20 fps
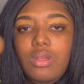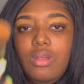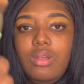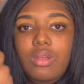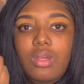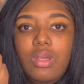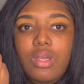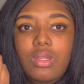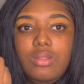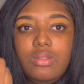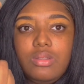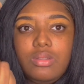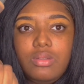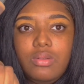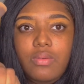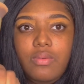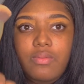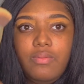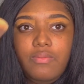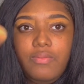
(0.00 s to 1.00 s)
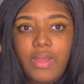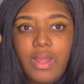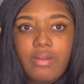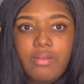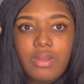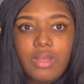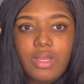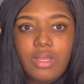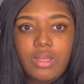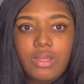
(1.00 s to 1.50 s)
it's
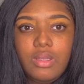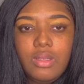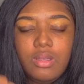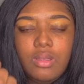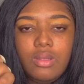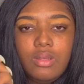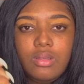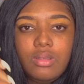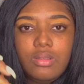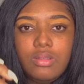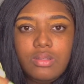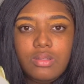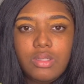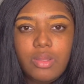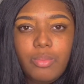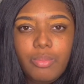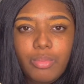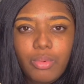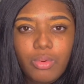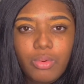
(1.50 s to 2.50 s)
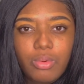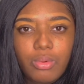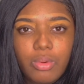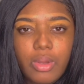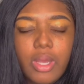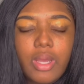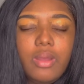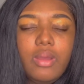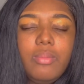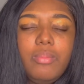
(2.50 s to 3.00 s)
very simple,
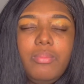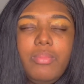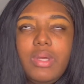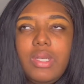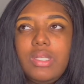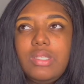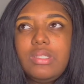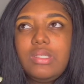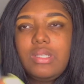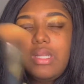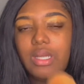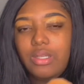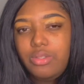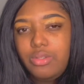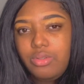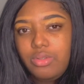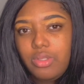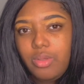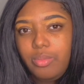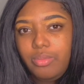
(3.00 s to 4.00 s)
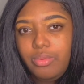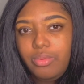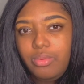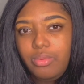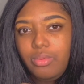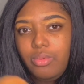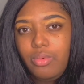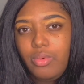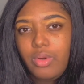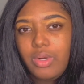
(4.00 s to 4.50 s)
but it's not too simple
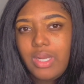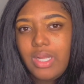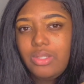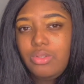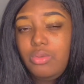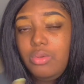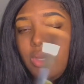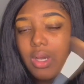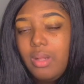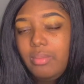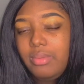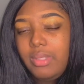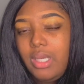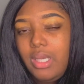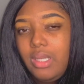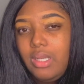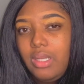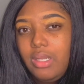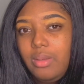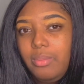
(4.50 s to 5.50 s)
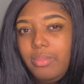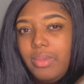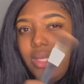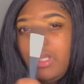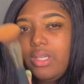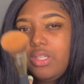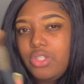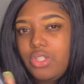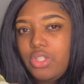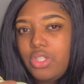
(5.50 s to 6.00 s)
or not too complicated, but it
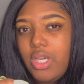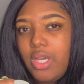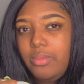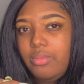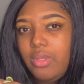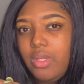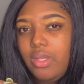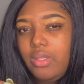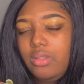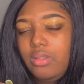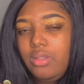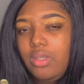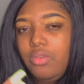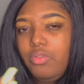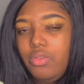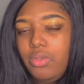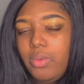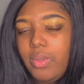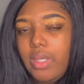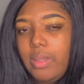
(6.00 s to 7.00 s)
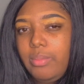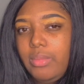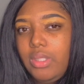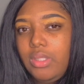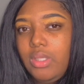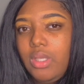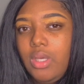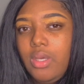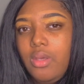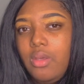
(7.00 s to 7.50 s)
gets the job done, if you know what I mean.
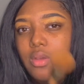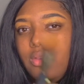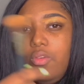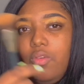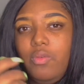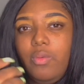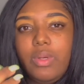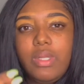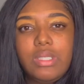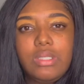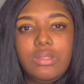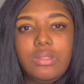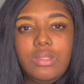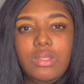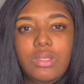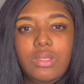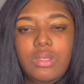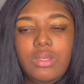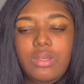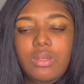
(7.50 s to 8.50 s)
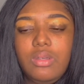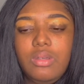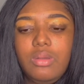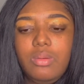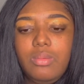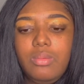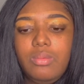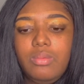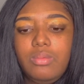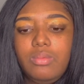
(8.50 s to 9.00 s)
You want
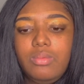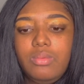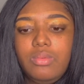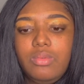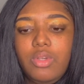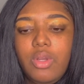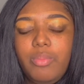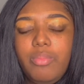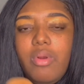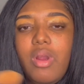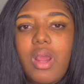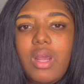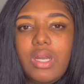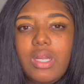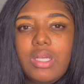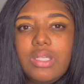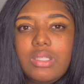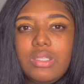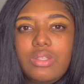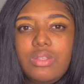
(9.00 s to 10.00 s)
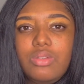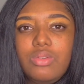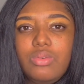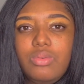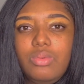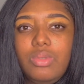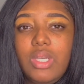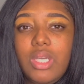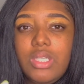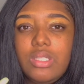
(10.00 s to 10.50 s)
your product to
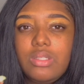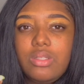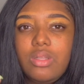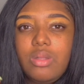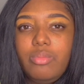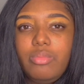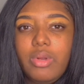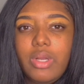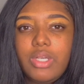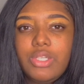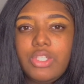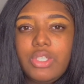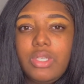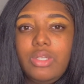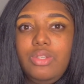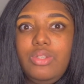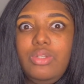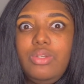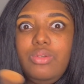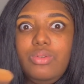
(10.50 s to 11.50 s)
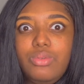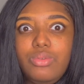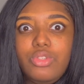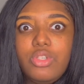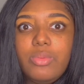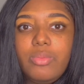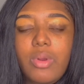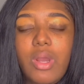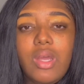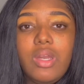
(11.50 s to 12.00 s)
get into the brush and use your
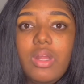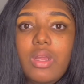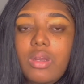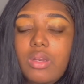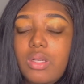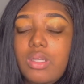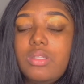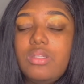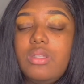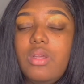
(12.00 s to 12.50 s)
product, because